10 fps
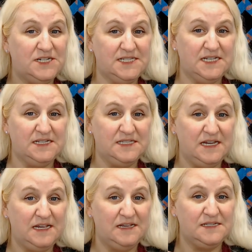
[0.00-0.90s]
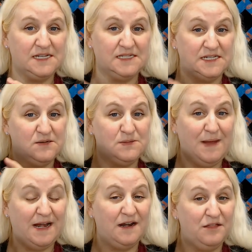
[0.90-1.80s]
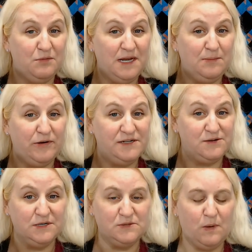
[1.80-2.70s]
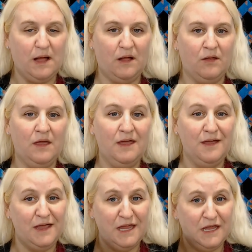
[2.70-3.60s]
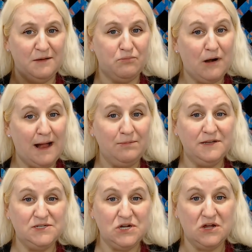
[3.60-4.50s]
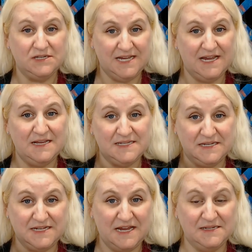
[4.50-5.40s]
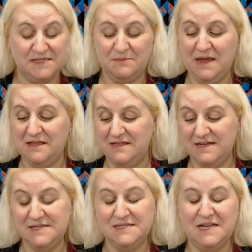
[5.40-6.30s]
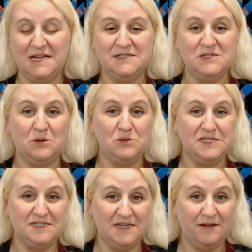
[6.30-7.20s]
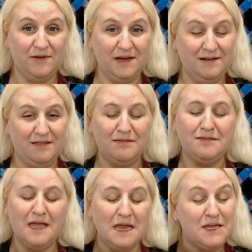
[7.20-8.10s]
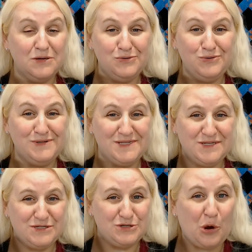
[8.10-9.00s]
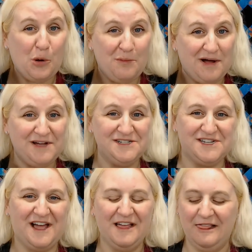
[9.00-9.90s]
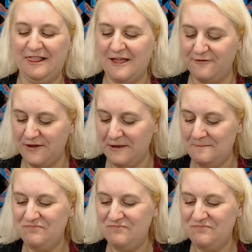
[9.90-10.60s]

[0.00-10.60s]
as this is, because this was made on a 3D printer as well, it probably took days and days to make this. And so Stephen, thank you so much. I love it.